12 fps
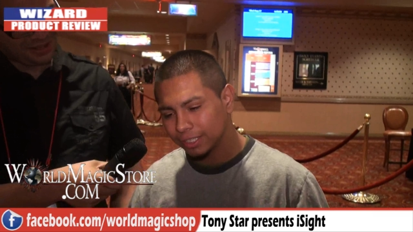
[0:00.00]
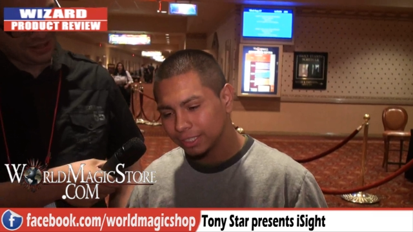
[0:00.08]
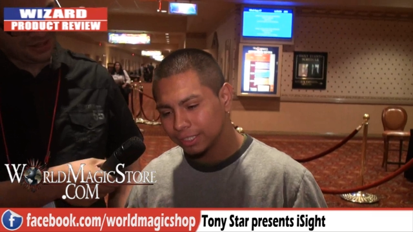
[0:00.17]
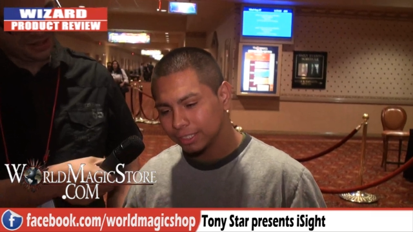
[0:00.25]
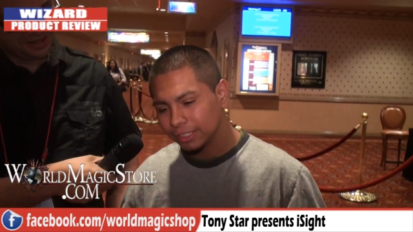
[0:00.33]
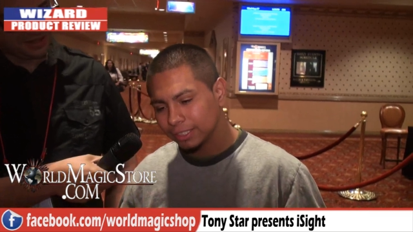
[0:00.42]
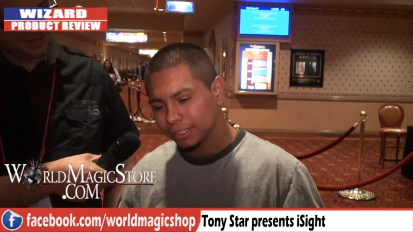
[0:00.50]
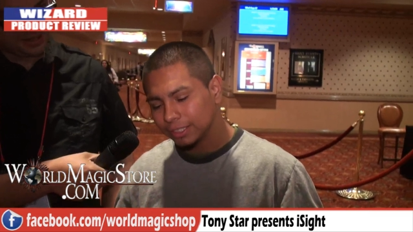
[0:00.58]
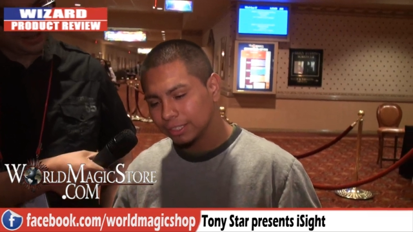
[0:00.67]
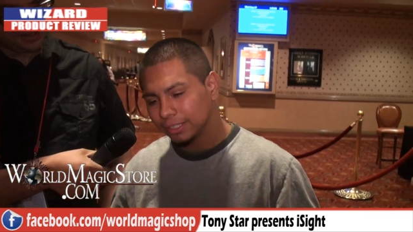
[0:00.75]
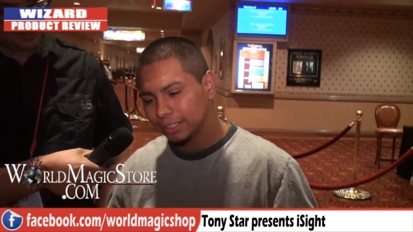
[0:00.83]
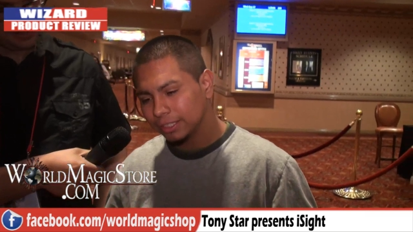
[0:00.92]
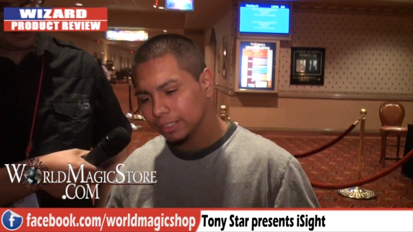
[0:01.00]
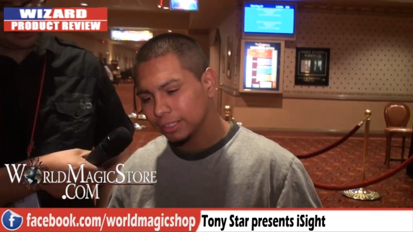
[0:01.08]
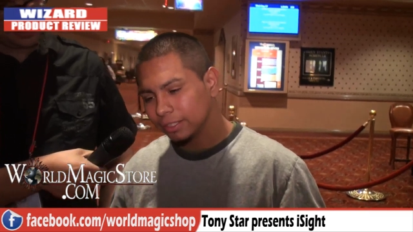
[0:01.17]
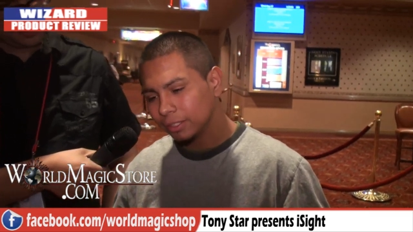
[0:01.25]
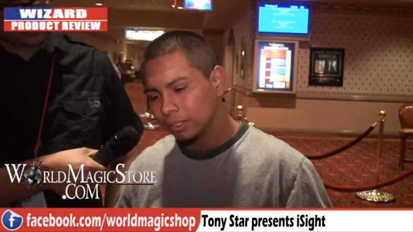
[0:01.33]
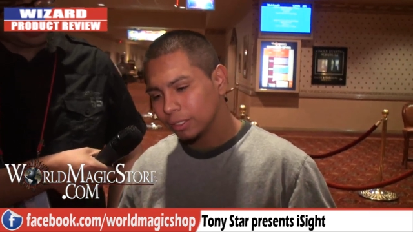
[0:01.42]

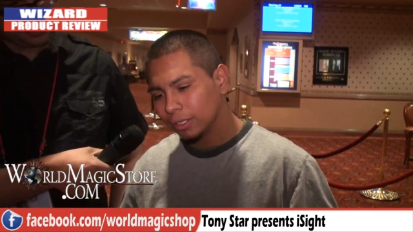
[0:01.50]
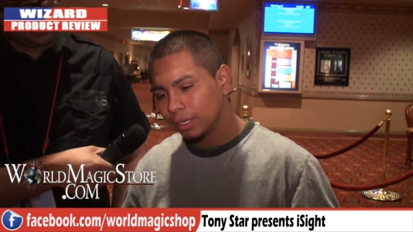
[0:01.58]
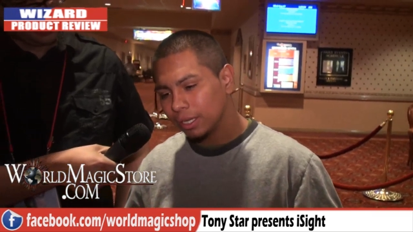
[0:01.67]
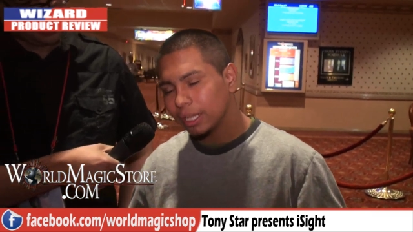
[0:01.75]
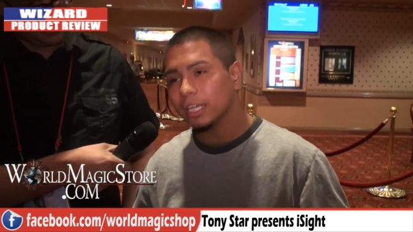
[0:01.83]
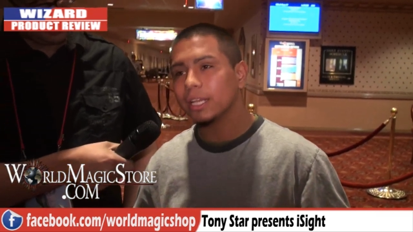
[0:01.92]
(no one is talking)